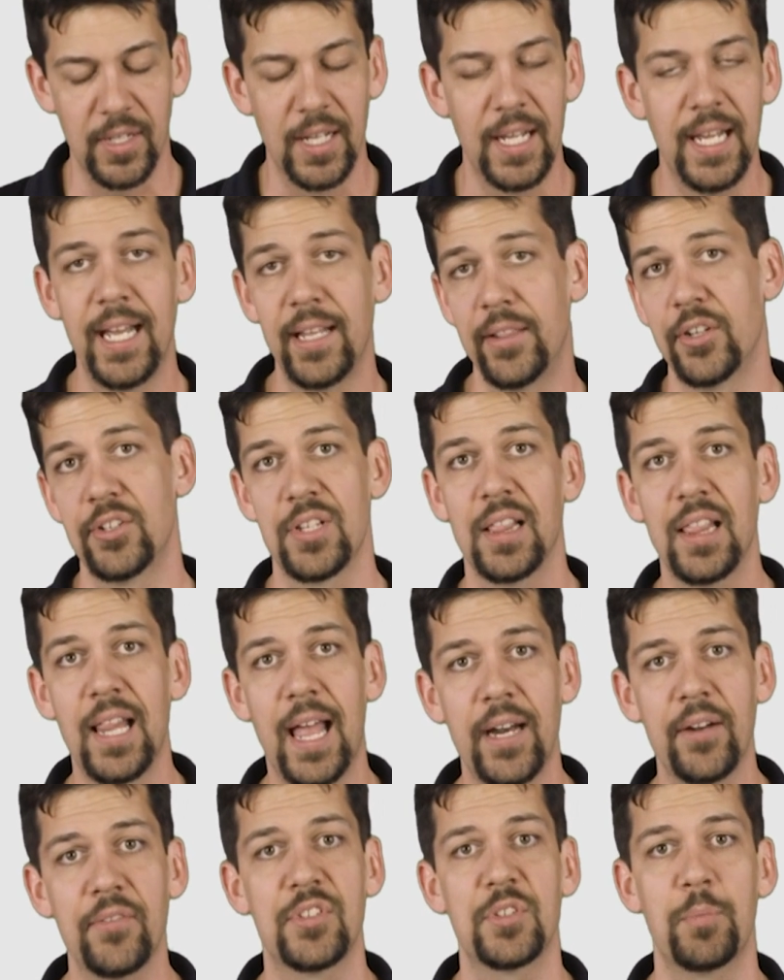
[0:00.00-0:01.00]
And there's a
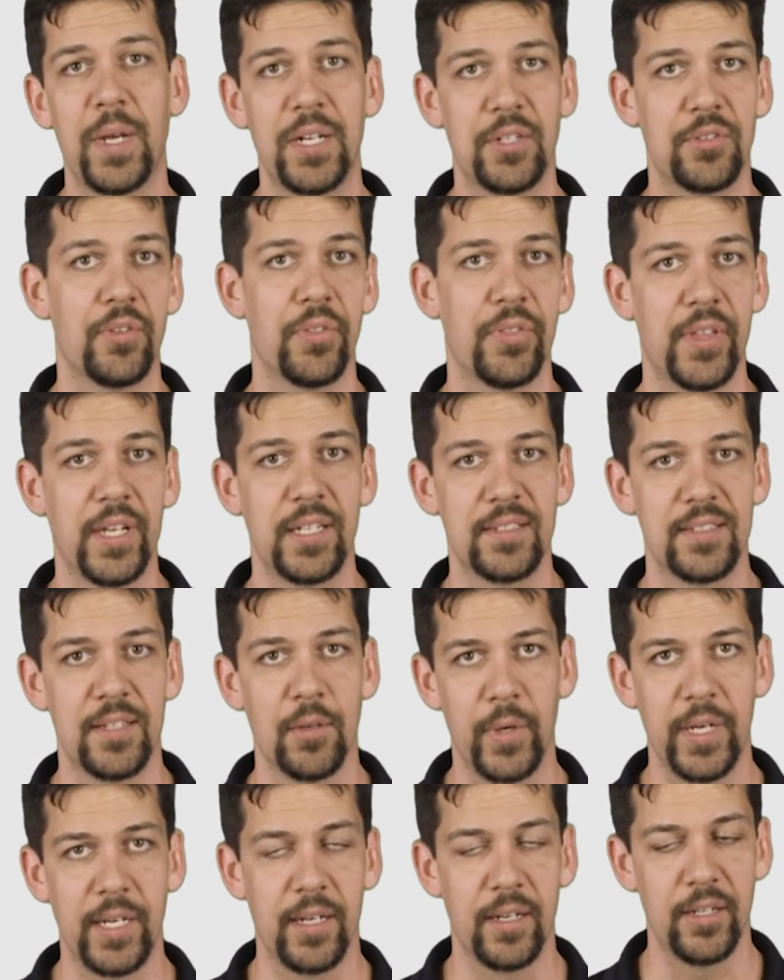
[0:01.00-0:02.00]
lot of special things that
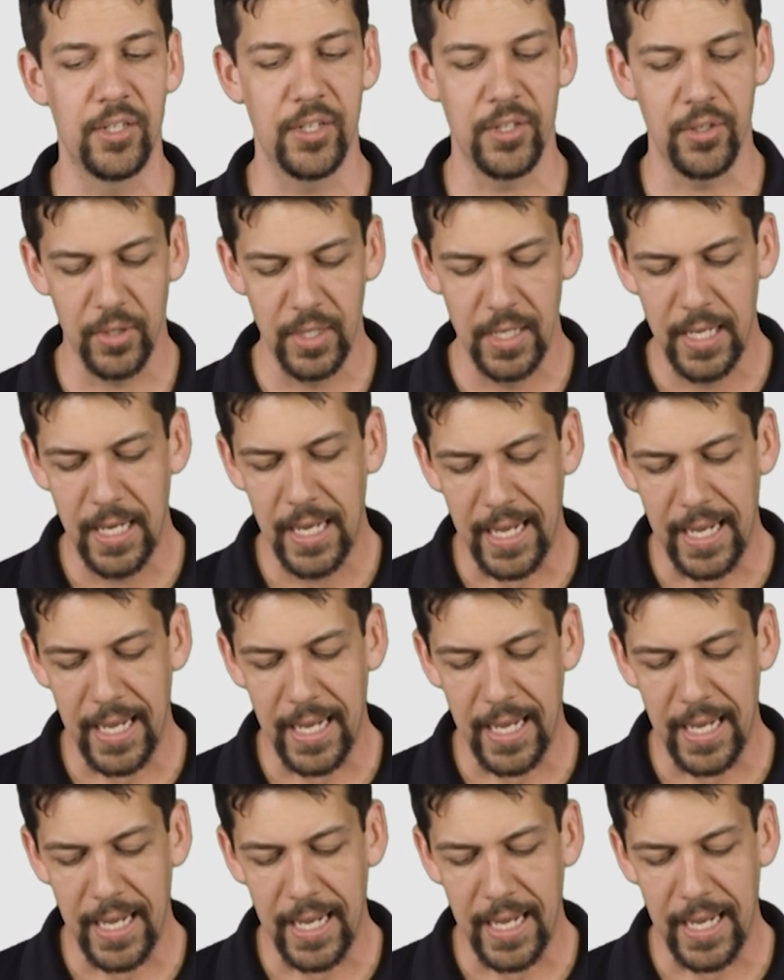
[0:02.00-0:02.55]
we can do.